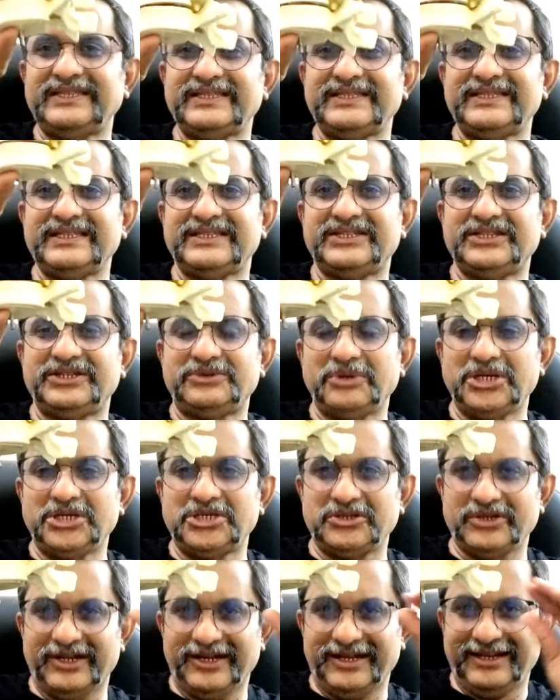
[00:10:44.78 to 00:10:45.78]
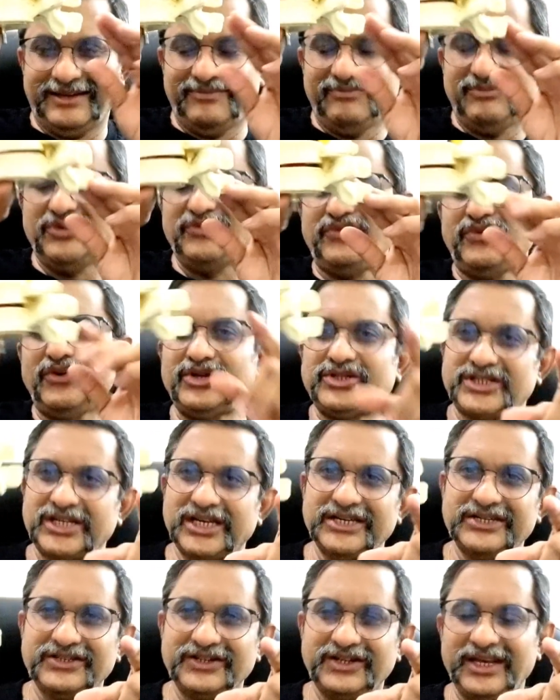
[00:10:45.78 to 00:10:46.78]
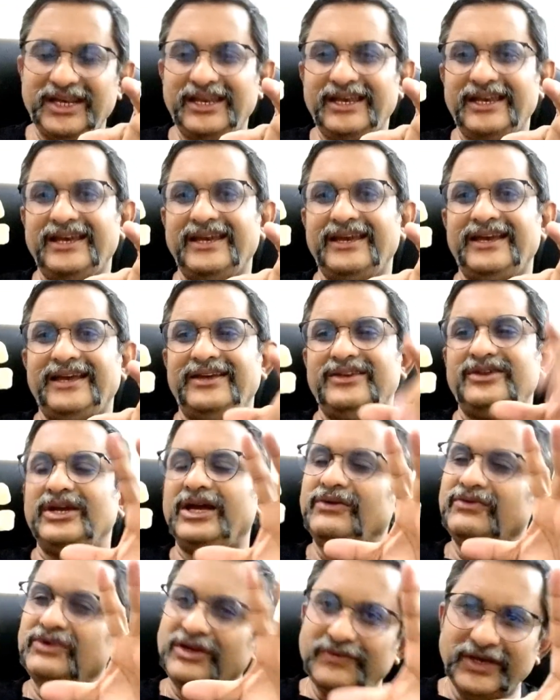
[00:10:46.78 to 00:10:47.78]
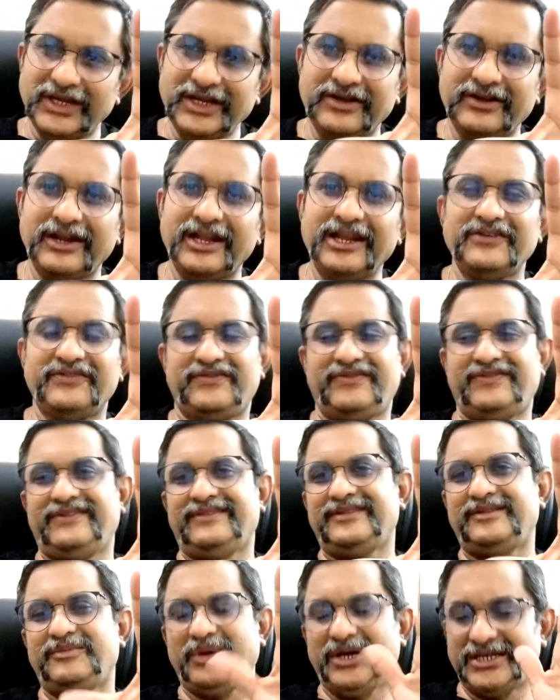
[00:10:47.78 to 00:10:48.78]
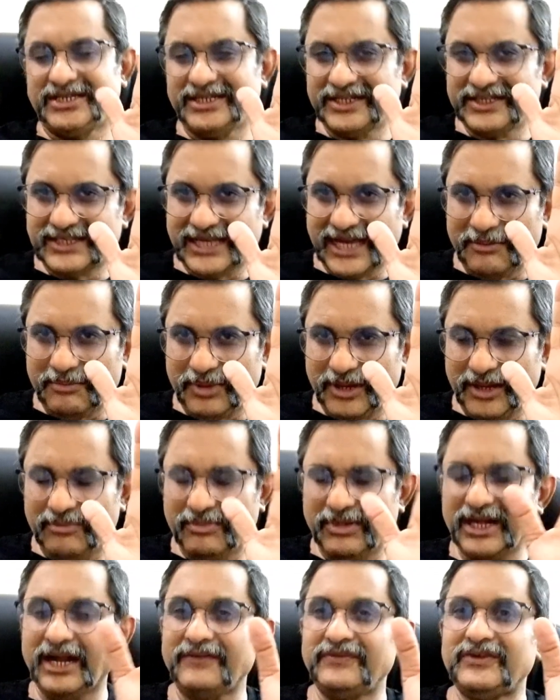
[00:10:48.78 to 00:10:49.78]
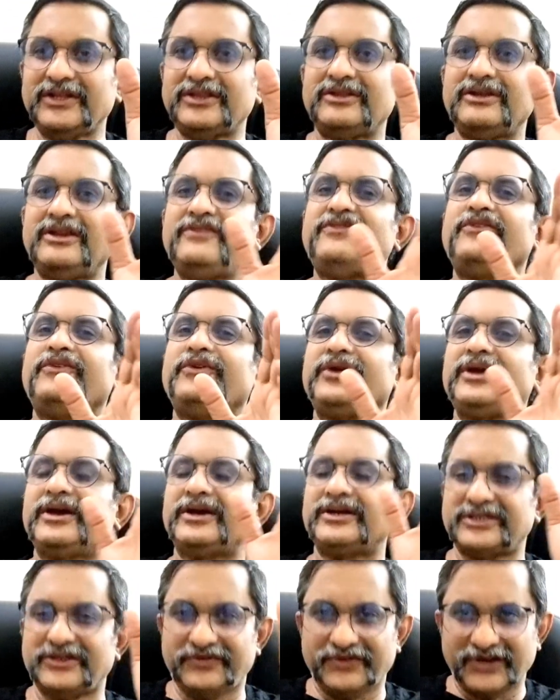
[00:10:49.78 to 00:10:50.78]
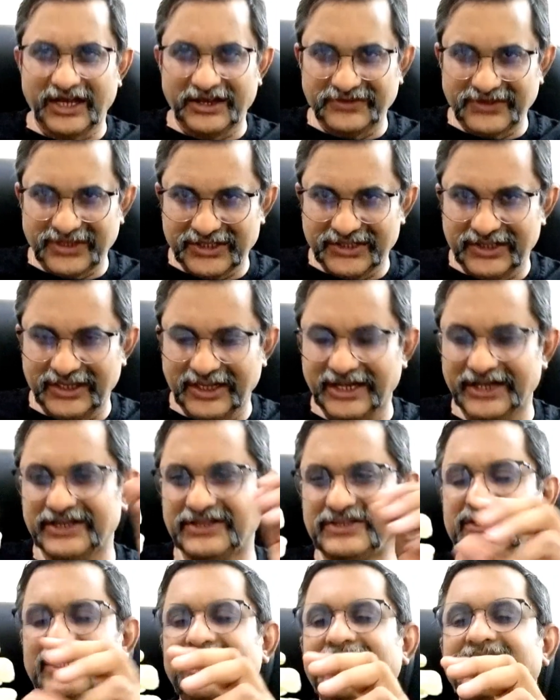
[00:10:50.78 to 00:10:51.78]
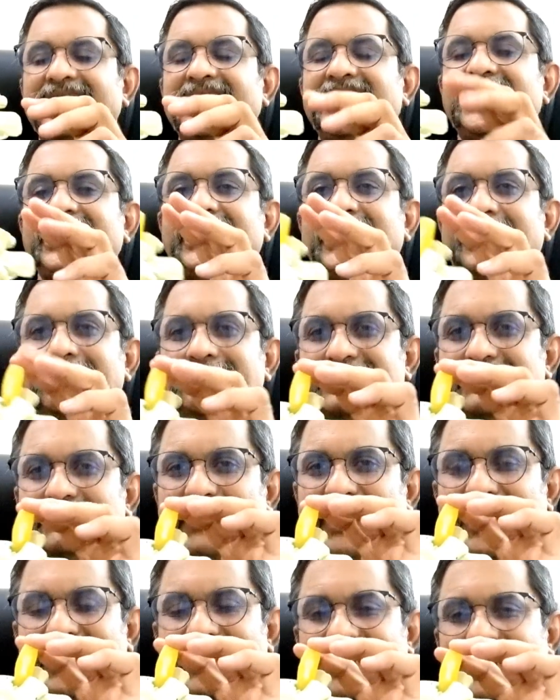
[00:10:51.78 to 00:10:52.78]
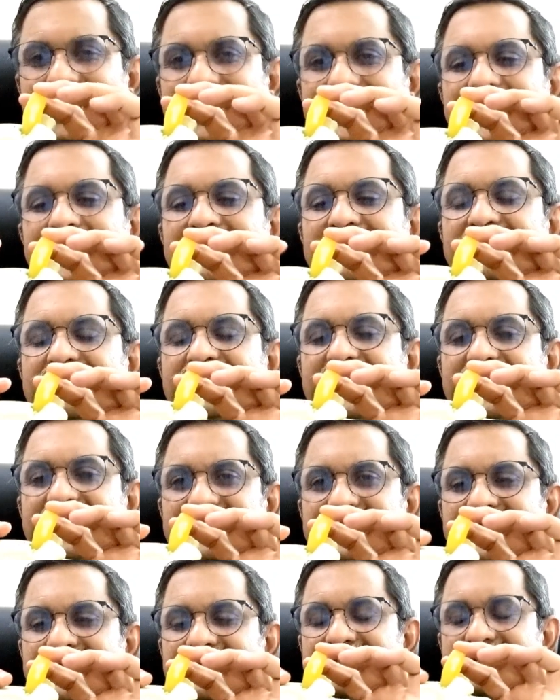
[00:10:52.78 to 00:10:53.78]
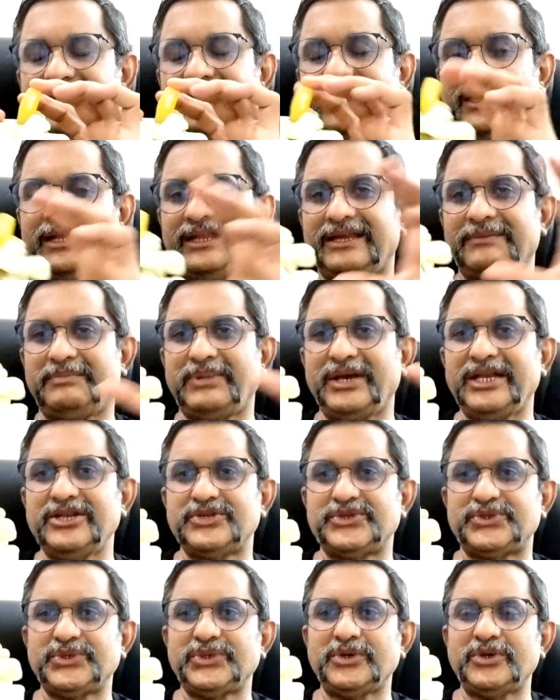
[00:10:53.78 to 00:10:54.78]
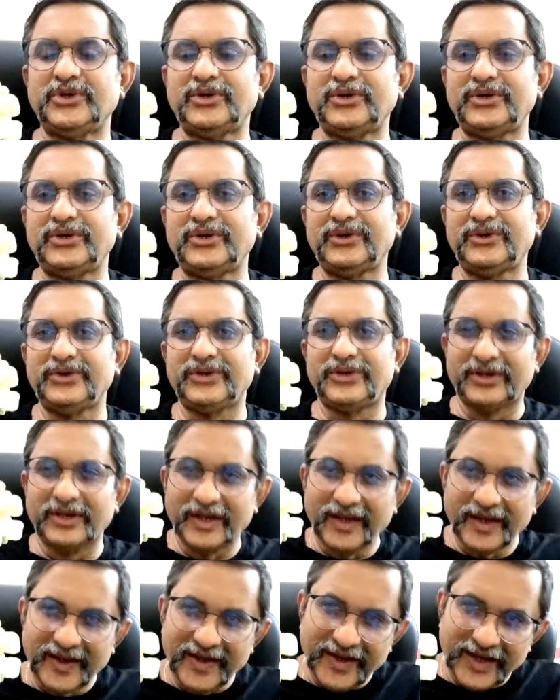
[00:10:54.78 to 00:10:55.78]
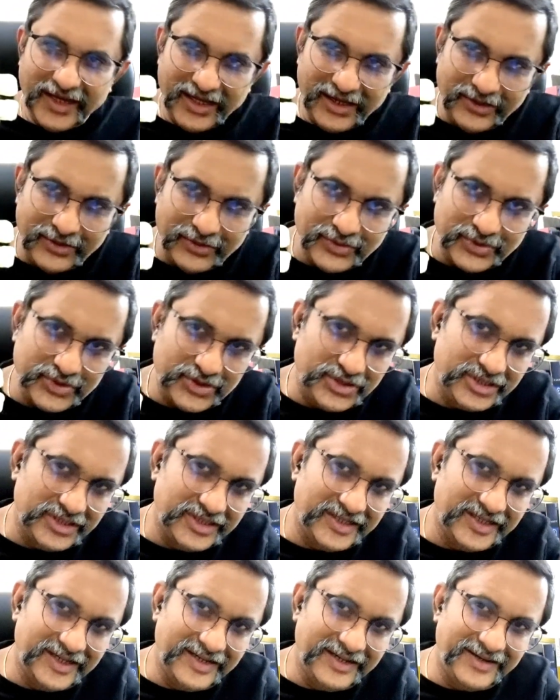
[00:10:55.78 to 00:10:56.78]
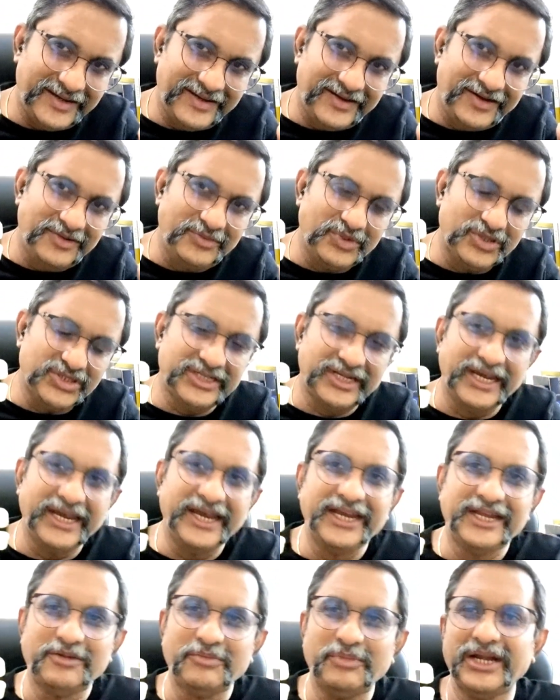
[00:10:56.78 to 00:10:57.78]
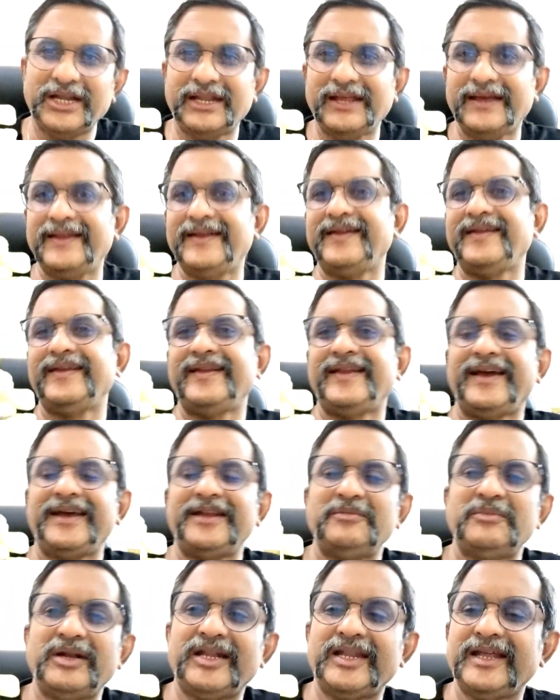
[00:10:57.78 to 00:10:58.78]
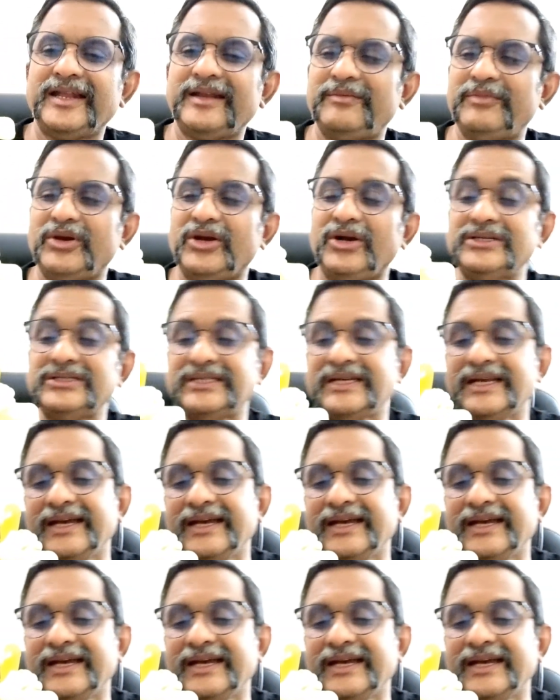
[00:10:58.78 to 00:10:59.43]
is the situation, before surgery, you have given relief. Patient is happy. But after 3-4 years or 5-6 years, he comes back again for a surgery. The pain is so huge. Almost 8/10, 9/10 because